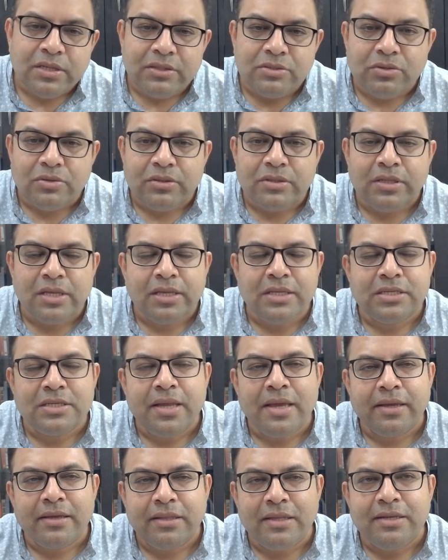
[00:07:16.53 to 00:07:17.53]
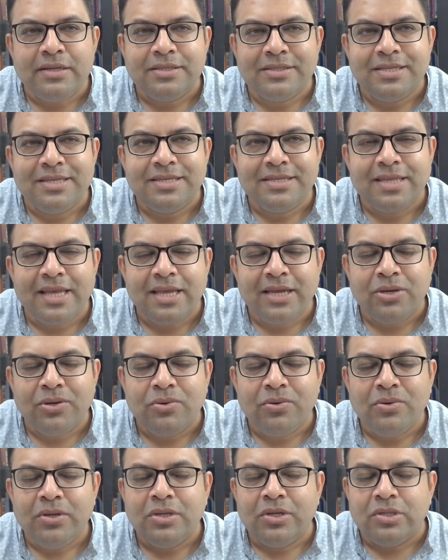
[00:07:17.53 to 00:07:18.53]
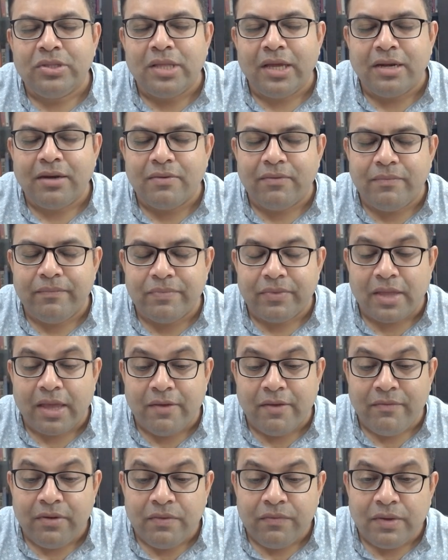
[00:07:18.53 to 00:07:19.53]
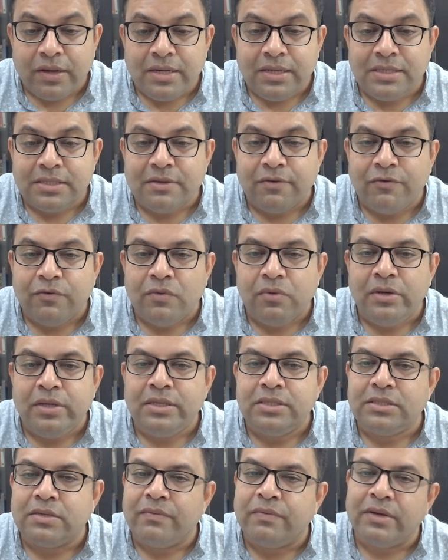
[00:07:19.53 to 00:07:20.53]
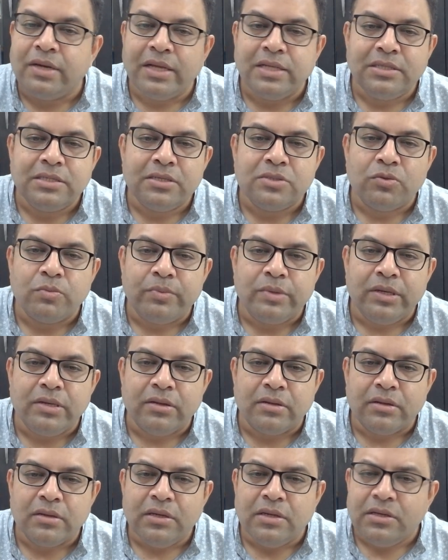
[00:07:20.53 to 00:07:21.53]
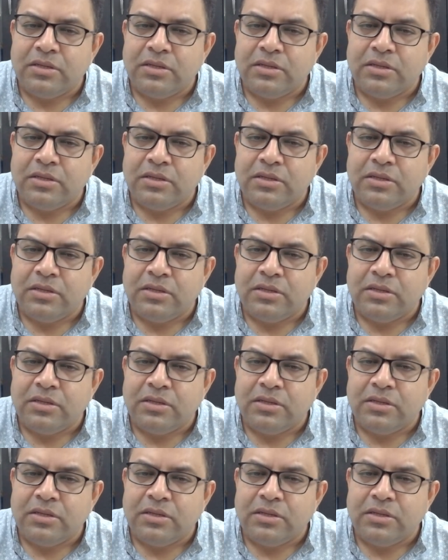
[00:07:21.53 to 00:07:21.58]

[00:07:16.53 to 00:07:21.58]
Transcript: So there is like, there is this saying, no, that everyone is a fool in someone else's opinion.